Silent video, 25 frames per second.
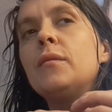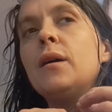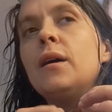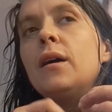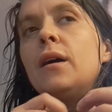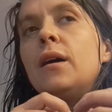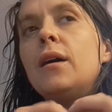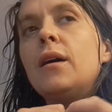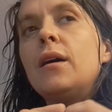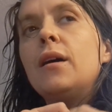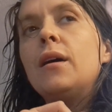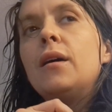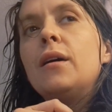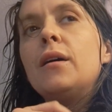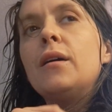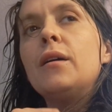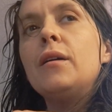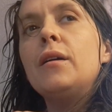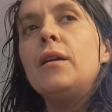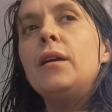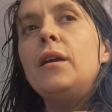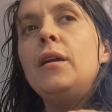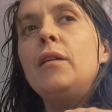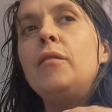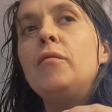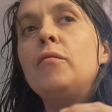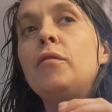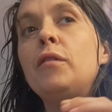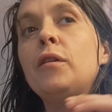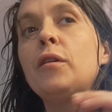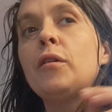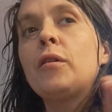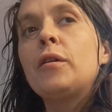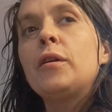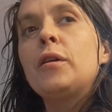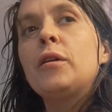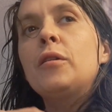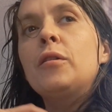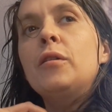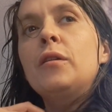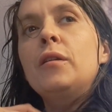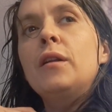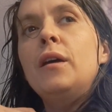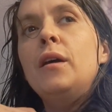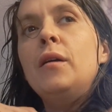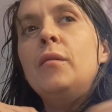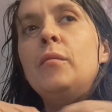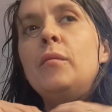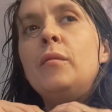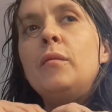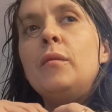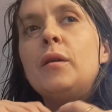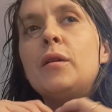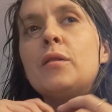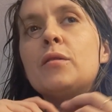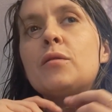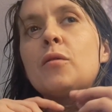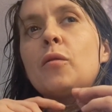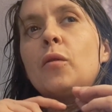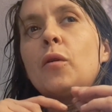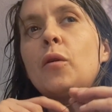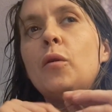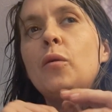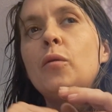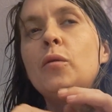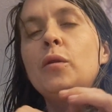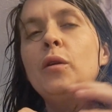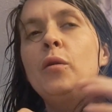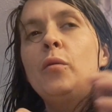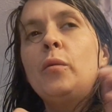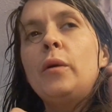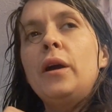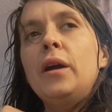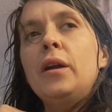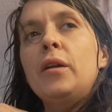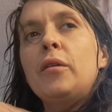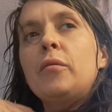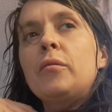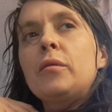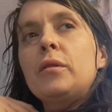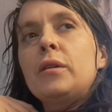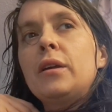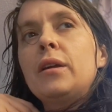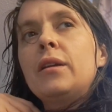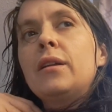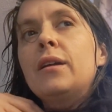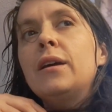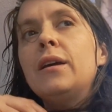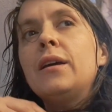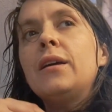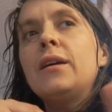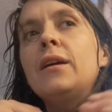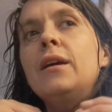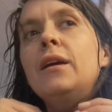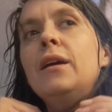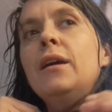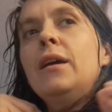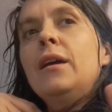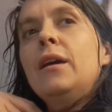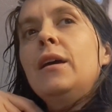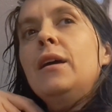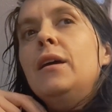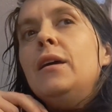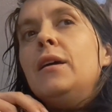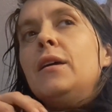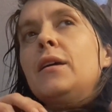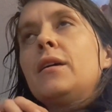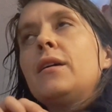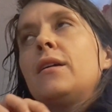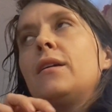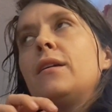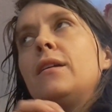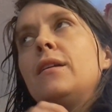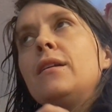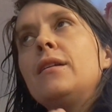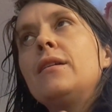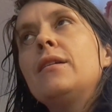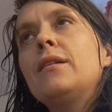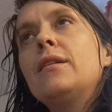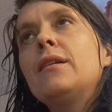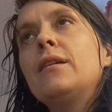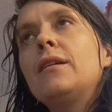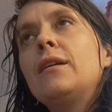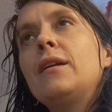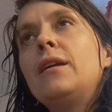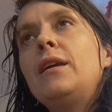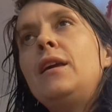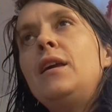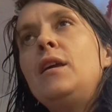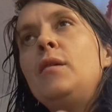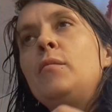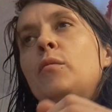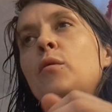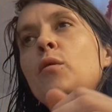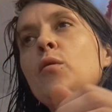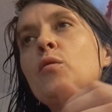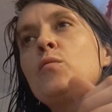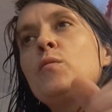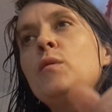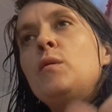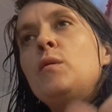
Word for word: uh, inferior to them. And so the only way to really like keep those